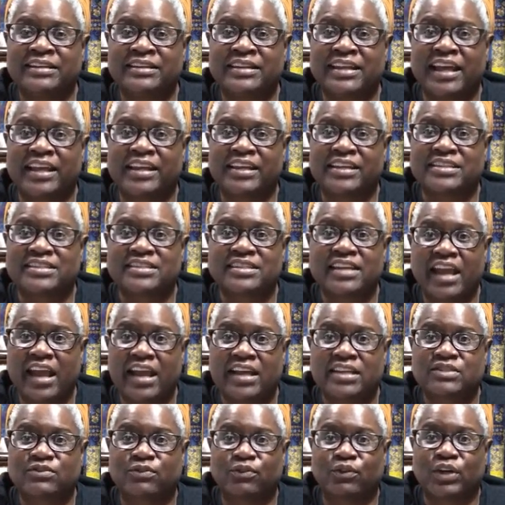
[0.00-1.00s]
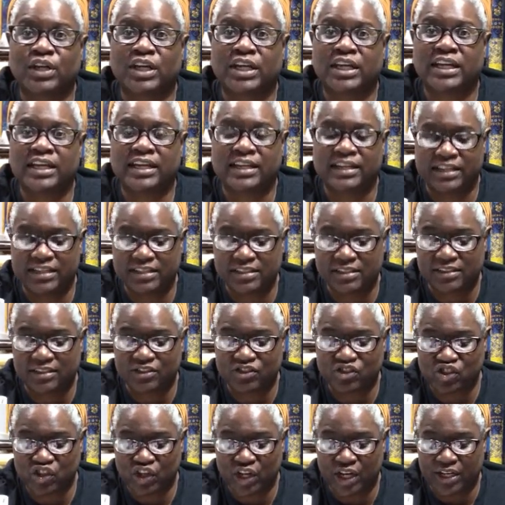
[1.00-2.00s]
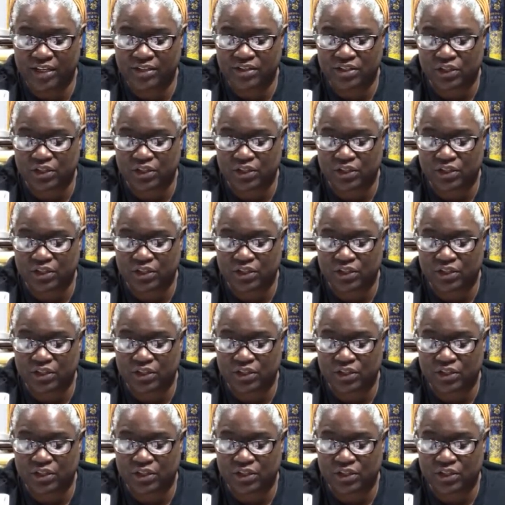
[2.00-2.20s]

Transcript: that it's tax-free and it's legit.